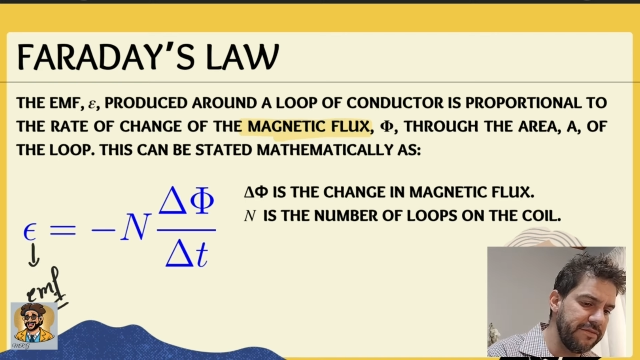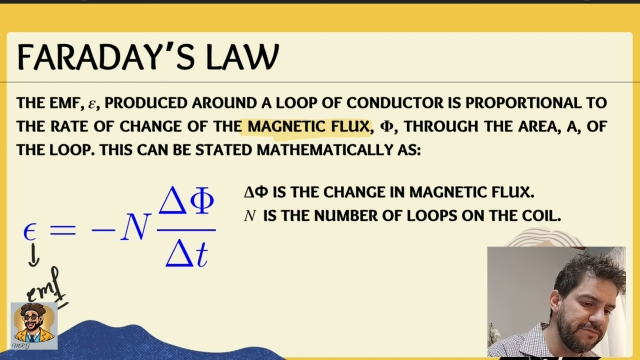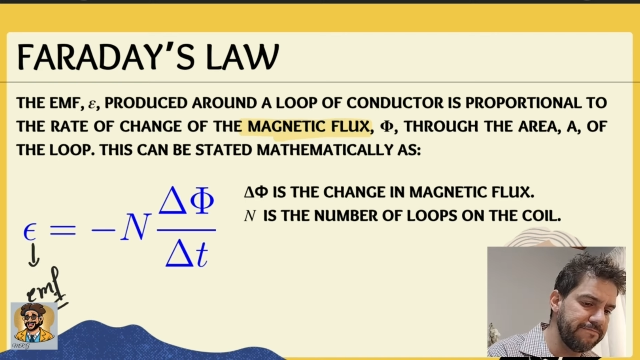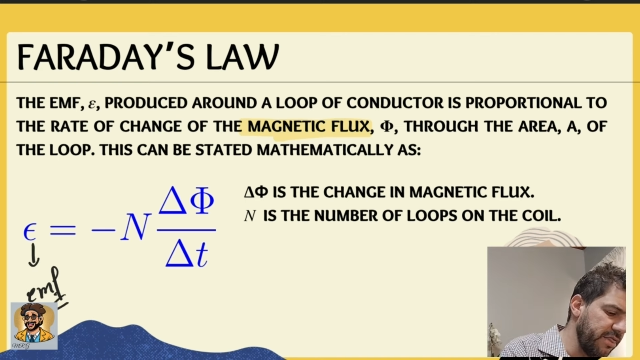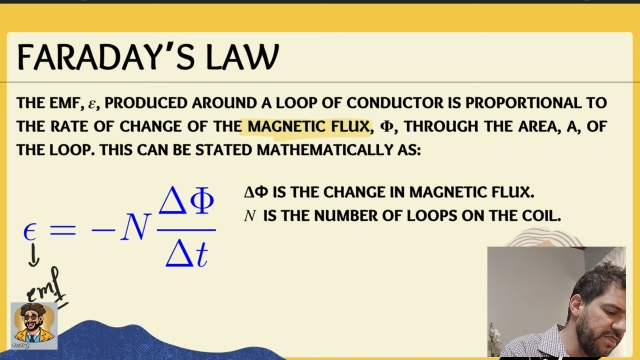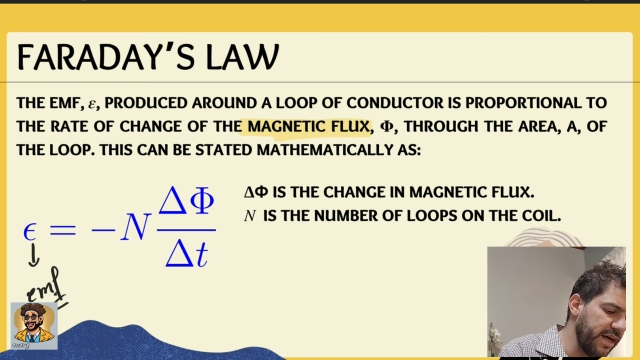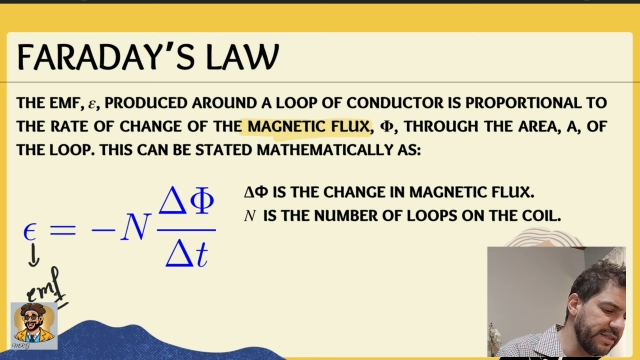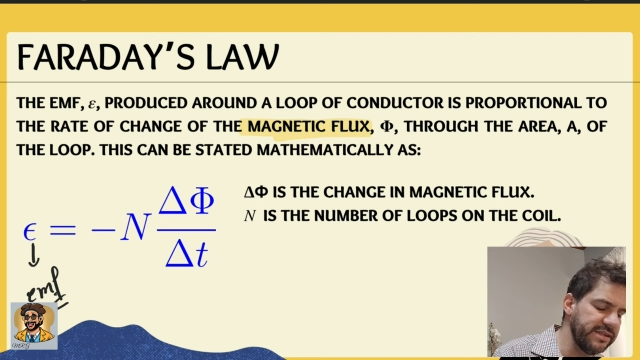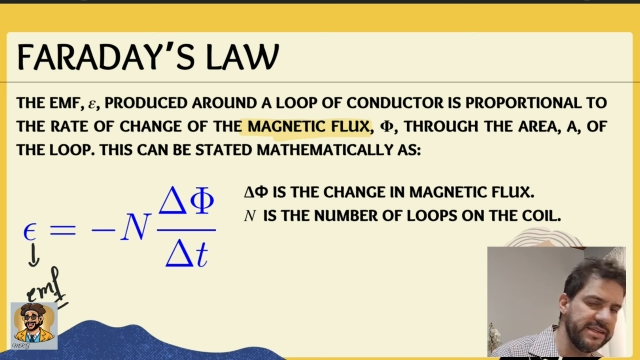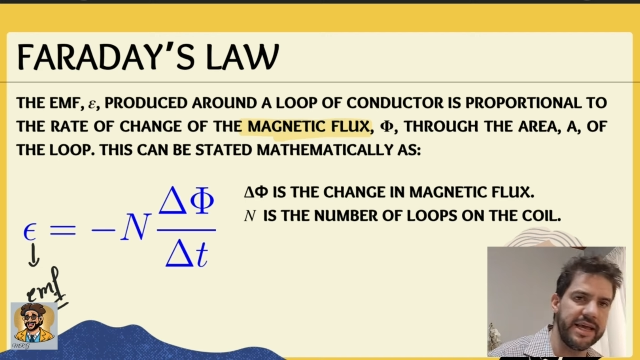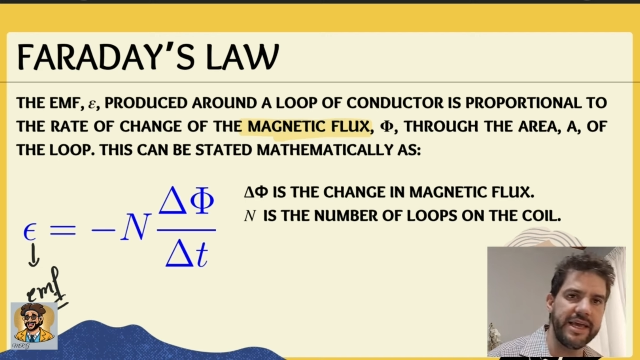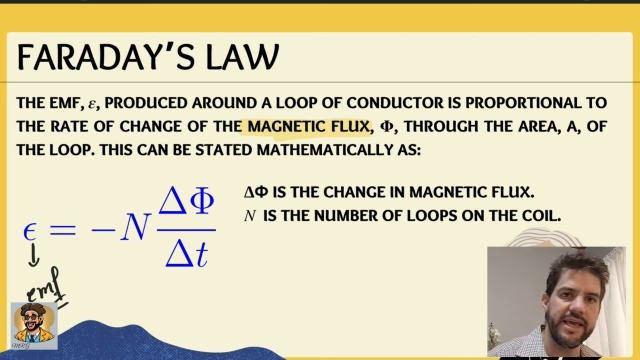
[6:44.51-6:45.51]
that is the
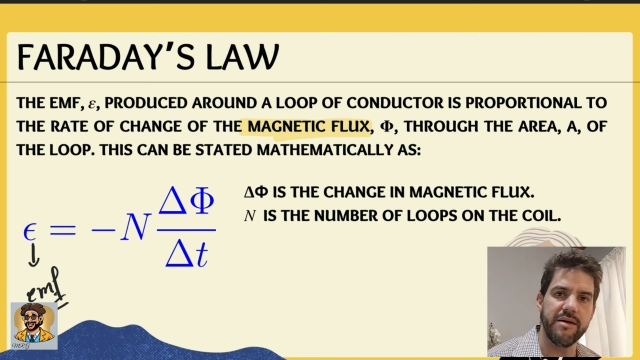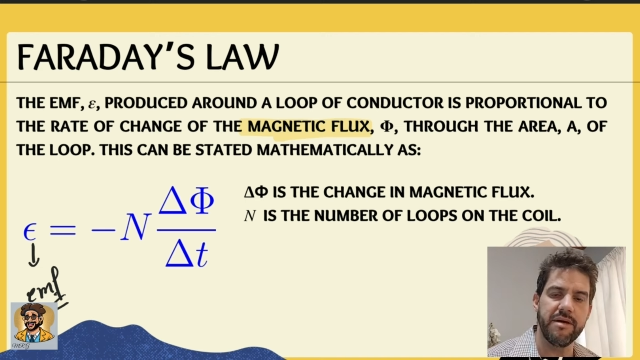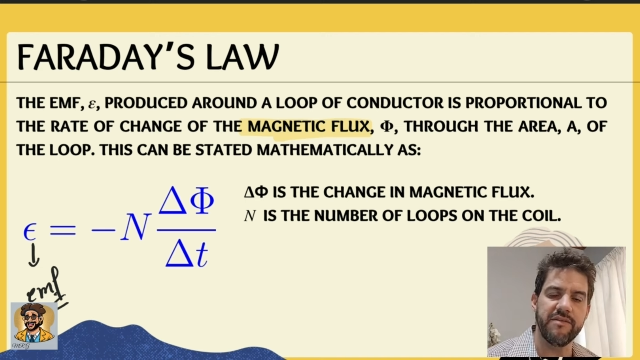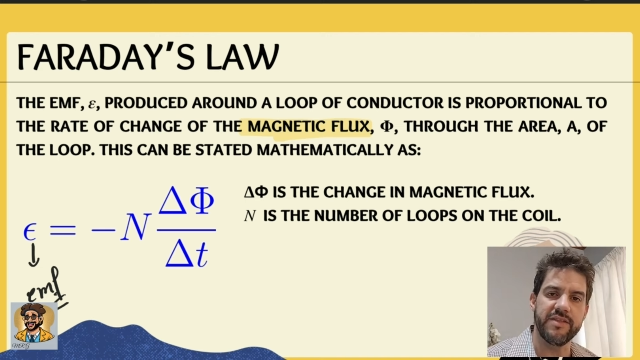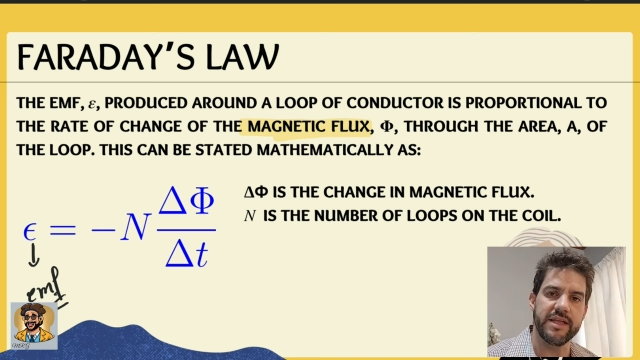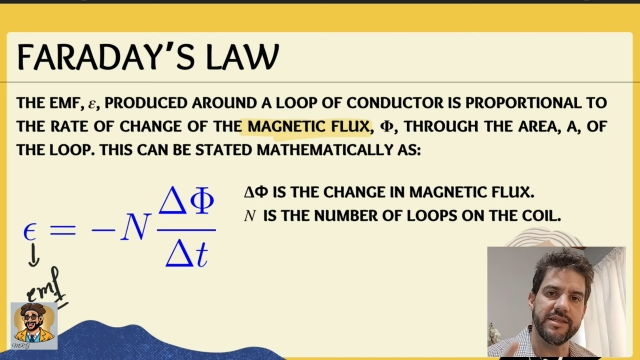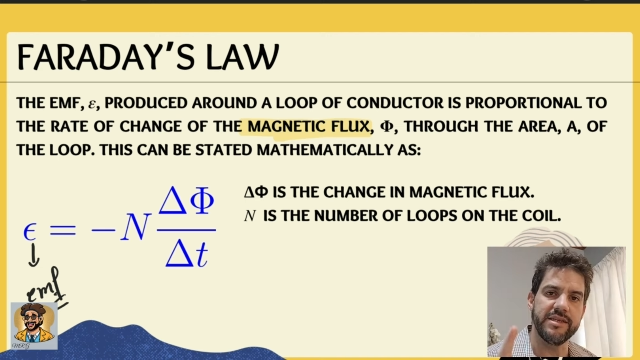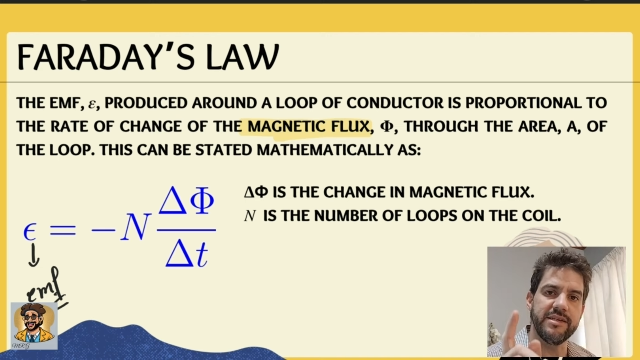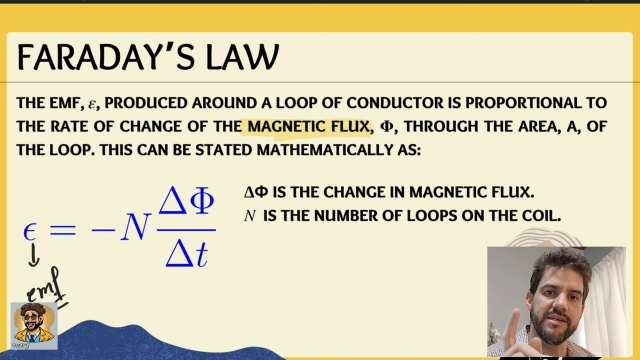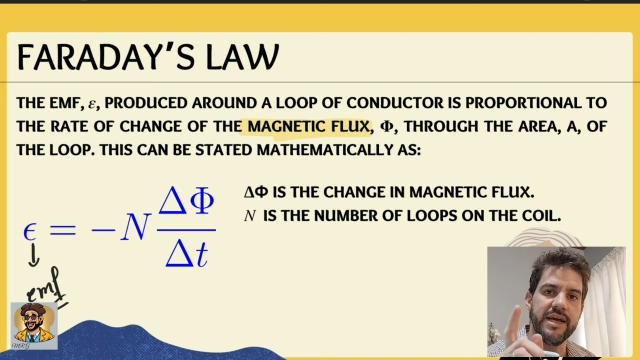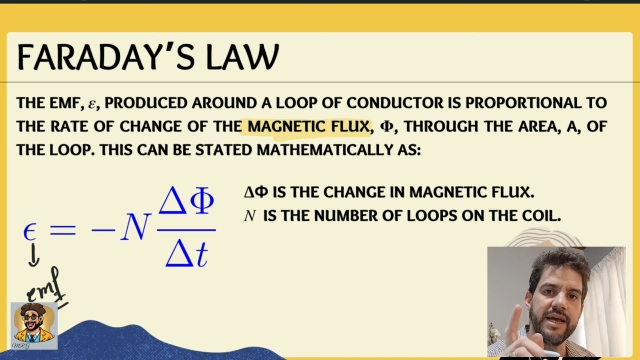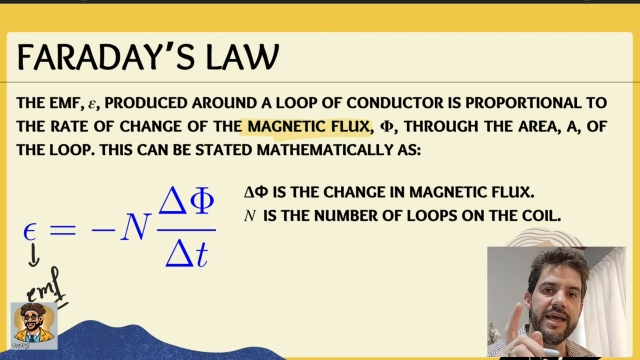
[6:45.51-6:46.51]
EMF that is
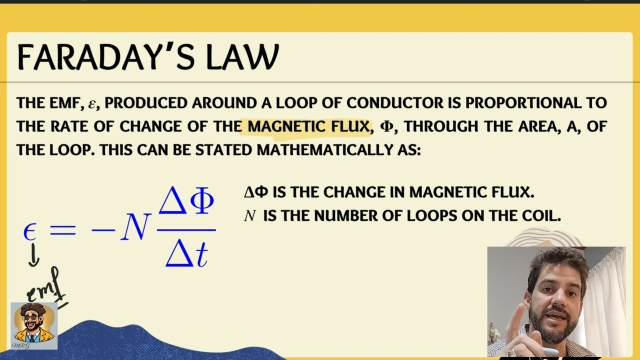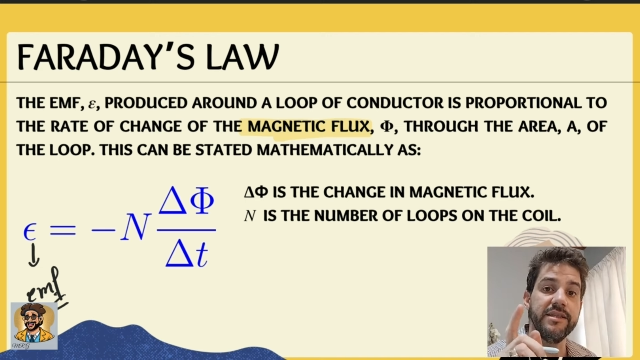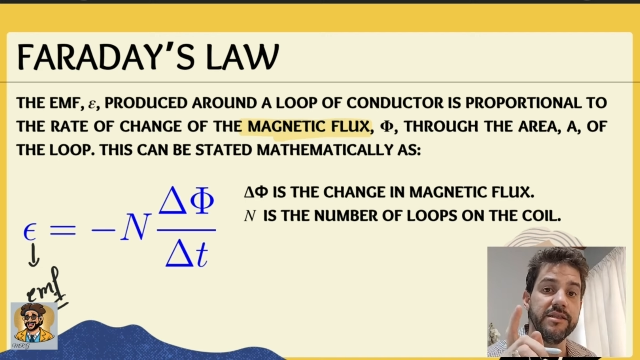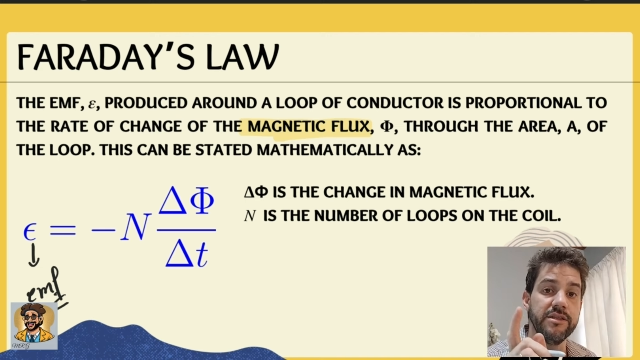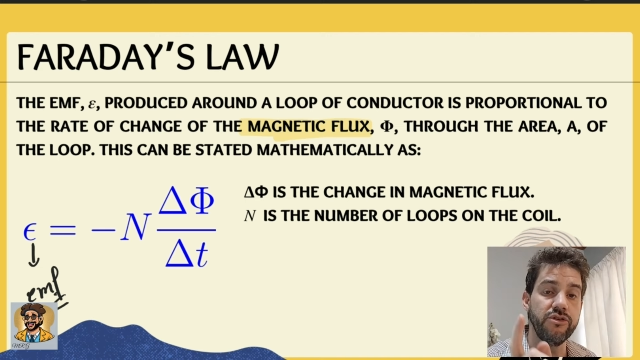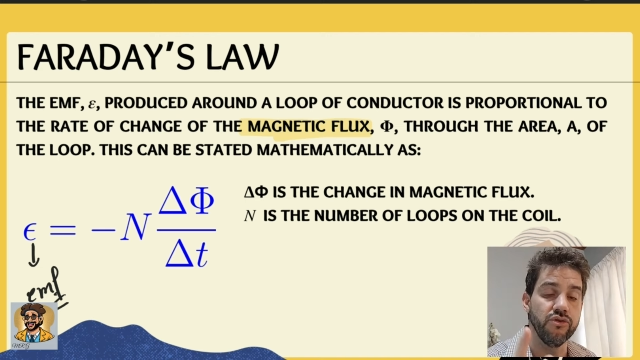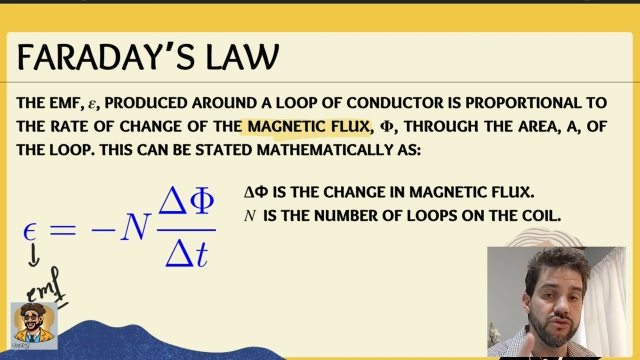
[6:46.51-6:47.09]
induced.